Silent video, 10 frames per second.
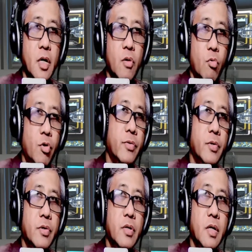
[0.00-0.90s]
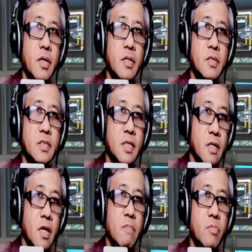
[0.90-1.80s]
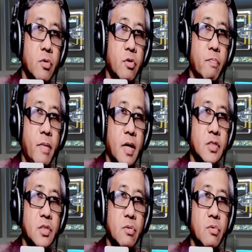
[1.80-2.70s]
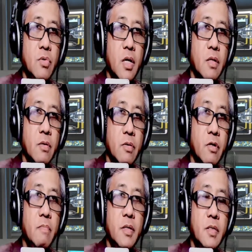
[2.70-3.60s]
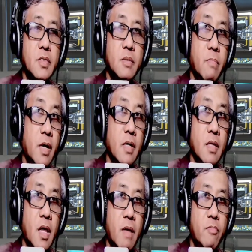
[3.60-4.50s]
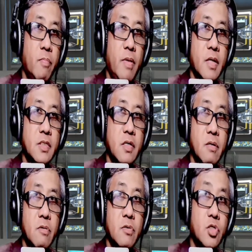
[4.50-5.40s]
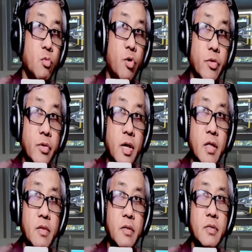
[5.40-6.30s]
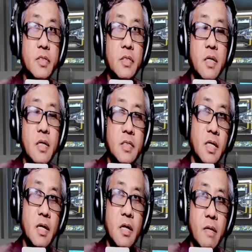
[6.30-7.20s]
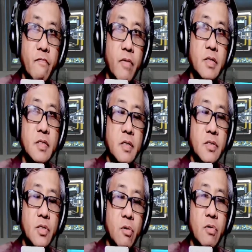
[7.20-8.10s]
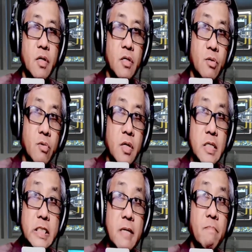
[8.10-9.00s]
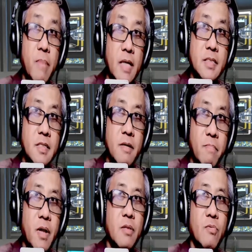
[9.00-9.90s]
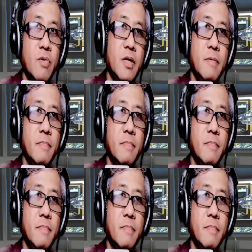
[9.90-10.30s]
Water is unable to pass through the endodermis by the apoplastic route. So water enters the xylem vessels only through the symplastic pathway.